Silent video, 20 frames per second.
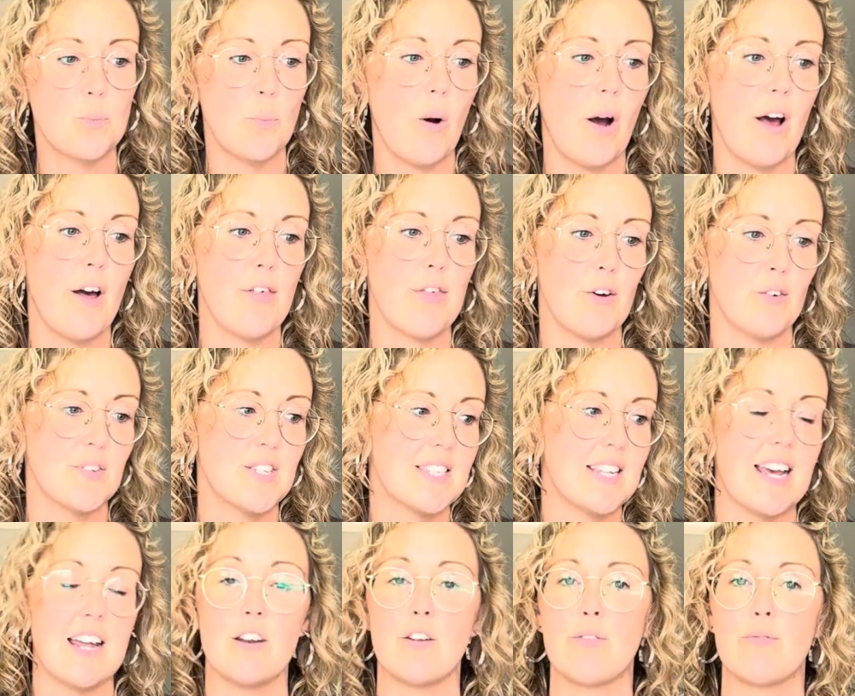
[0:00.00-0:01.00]
worth of
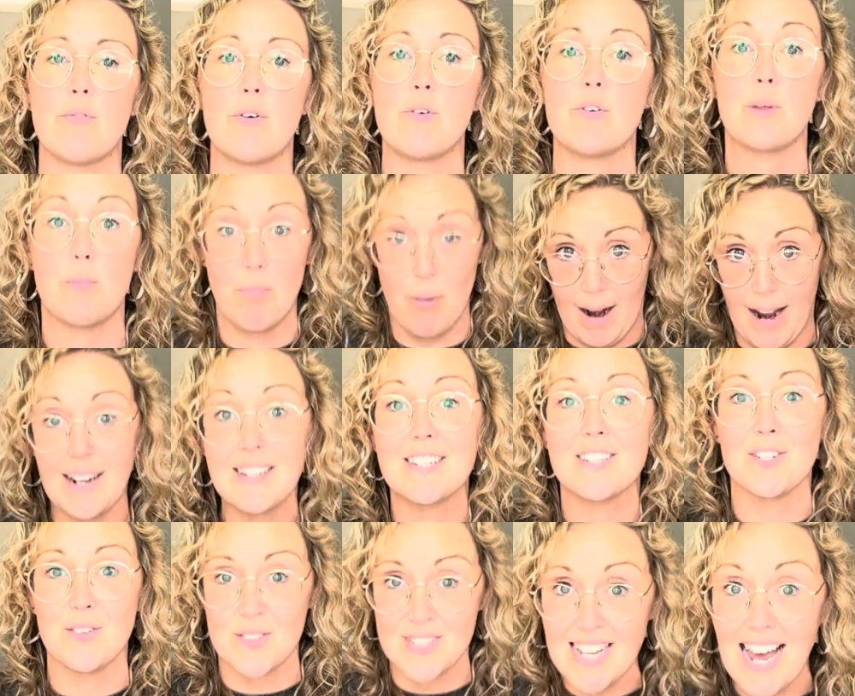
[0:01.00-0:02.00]
sin through the
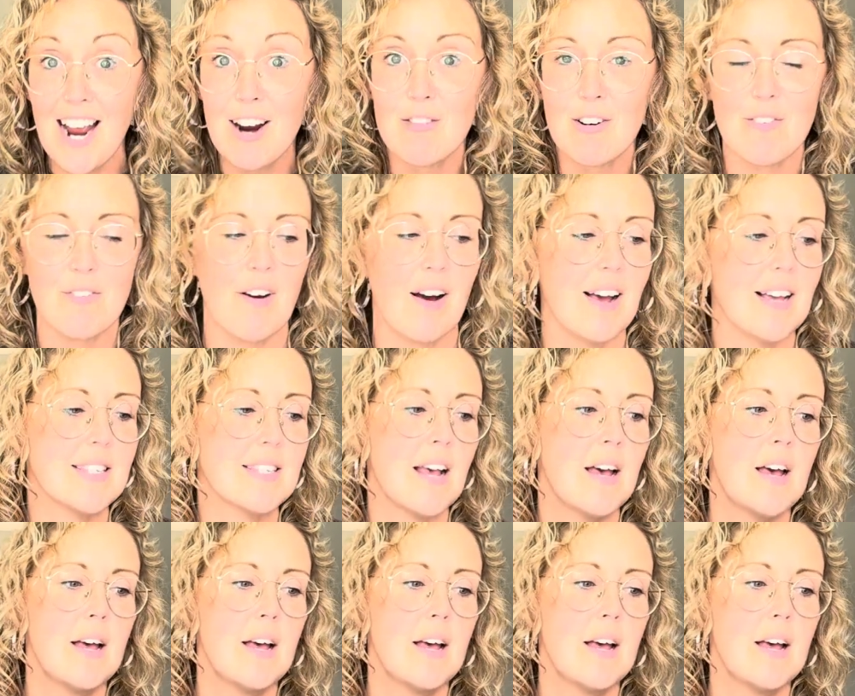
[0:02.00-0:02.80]
practice of sacrifice,